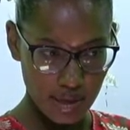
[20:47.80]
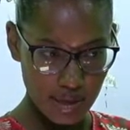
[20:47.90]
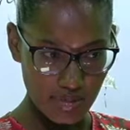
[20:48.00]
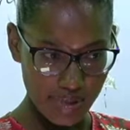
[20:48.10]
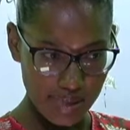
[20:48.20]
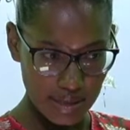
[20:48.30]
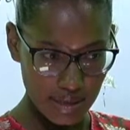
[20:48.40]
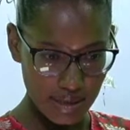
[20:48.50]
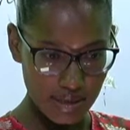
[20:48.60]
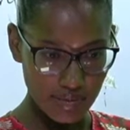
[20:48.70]
simple
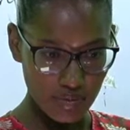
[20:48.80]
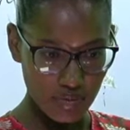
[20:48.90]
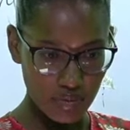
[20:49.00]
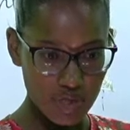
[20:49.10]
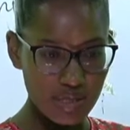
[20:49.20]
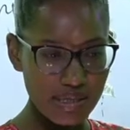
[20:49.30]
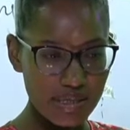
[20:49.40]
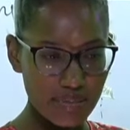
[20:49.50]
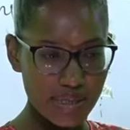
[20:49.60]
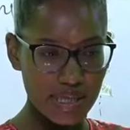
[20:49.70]
sentence? Which is a
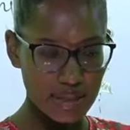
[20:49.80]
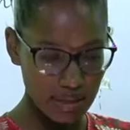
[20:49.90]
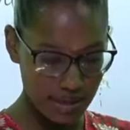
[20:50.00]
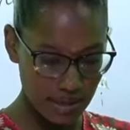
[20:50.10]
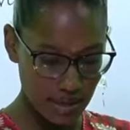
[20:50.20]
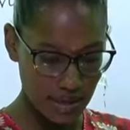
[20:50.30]
simple sentence in